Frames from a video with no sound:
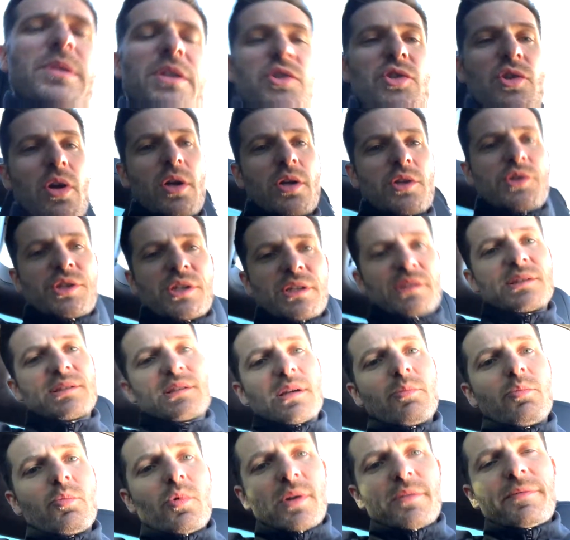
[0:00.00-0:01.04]
charge it
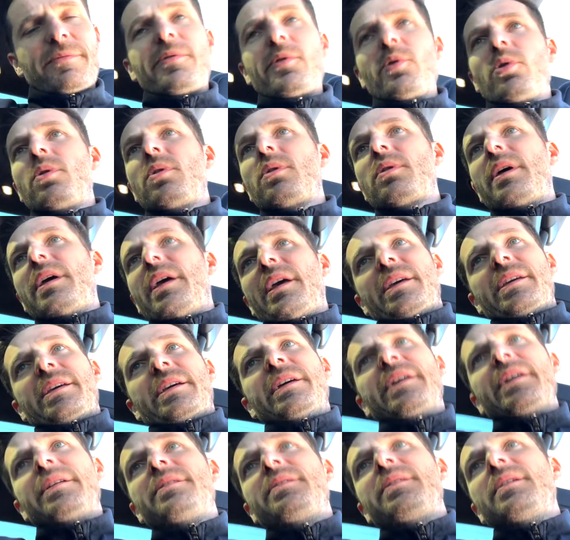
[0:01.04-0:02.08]
somewhat full
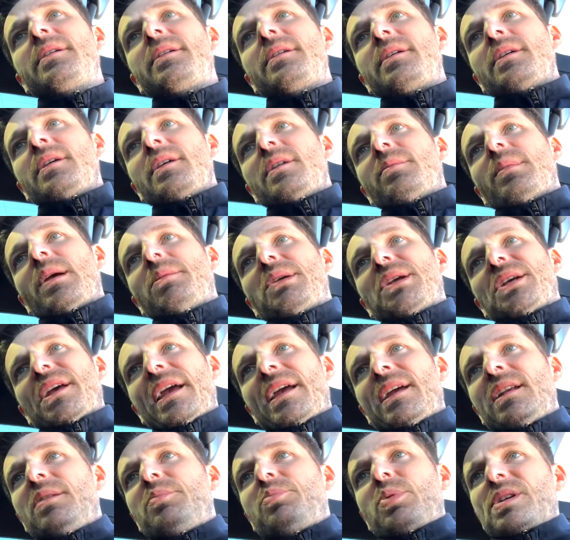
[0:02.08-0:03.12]
and maybe
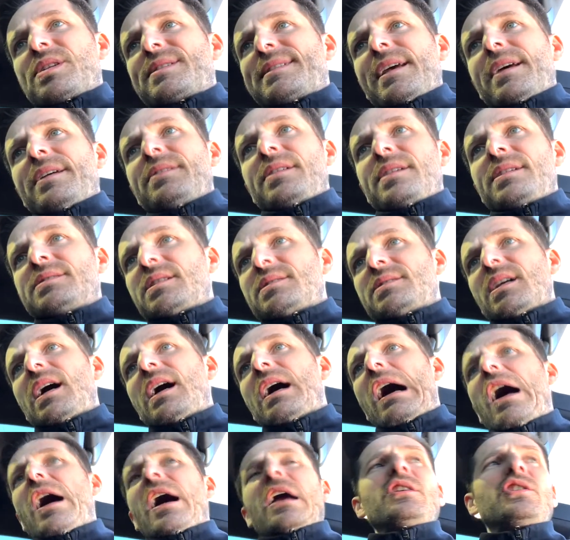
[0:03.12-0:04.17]
80%. This is a
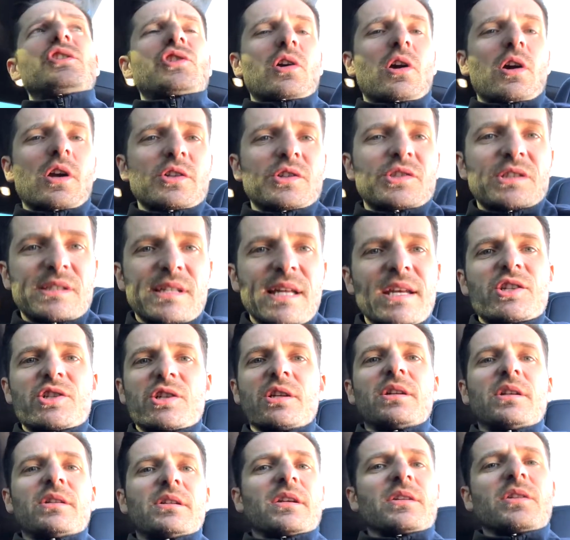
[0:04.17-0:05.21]
high charge
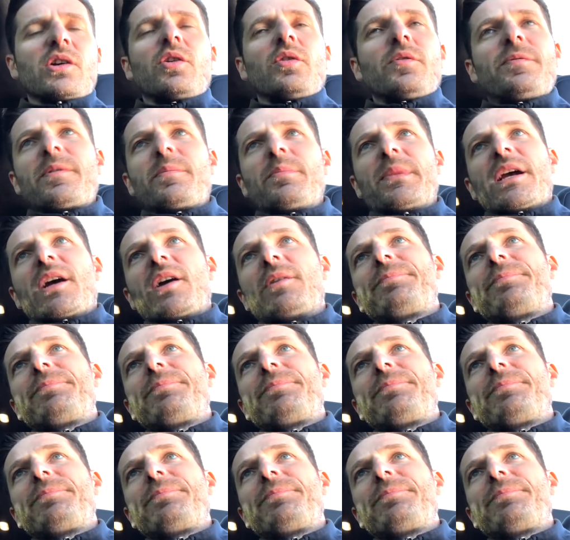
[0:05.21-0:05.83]
station and then go from there.